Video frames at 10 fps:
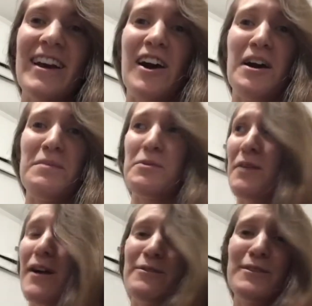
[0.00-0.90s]
Um, the
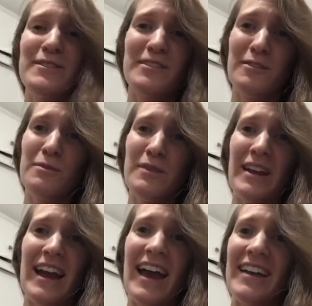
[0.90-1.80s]
raw food soup
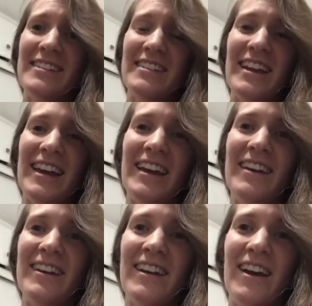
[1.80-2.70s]
that I had
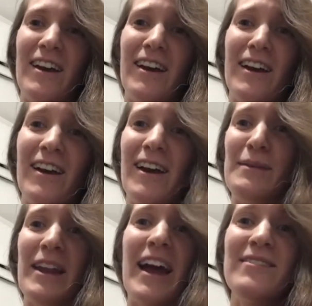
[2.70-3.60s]
today, uh, I
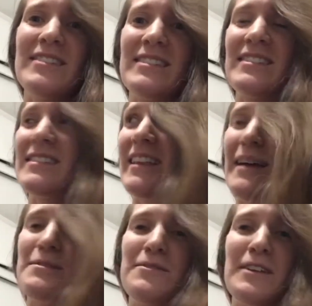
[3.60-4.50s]
mean, I haven't
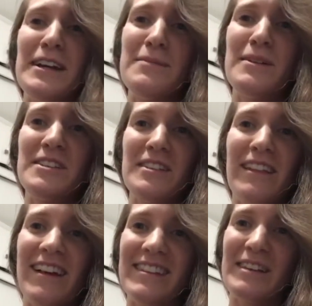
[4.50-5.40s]
slept very much in
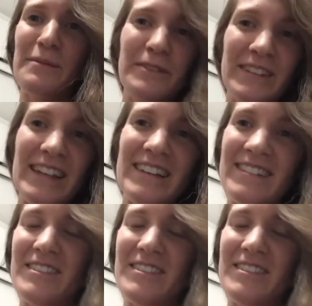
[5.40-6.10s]
the last couple of days.